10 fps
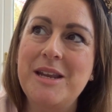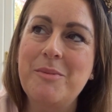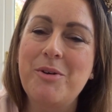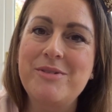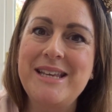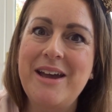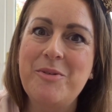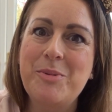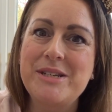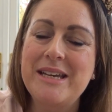anymore, is it,
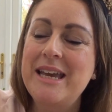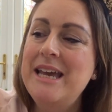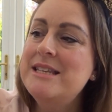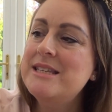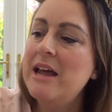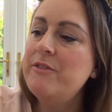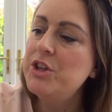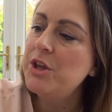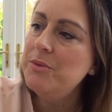everybody? It's going to have a new